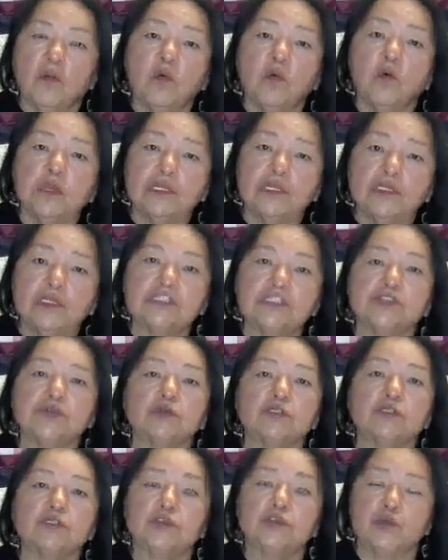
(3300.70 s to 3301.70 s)
what is
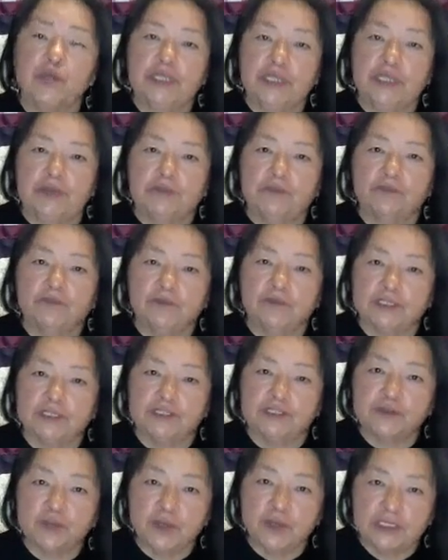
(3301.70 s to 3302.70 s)
your dream for the
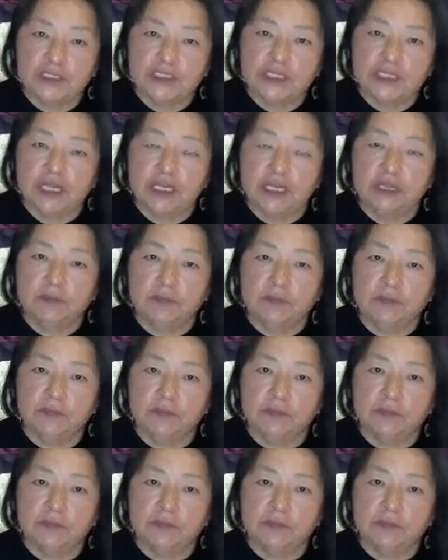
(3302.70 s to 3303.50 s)
springtime,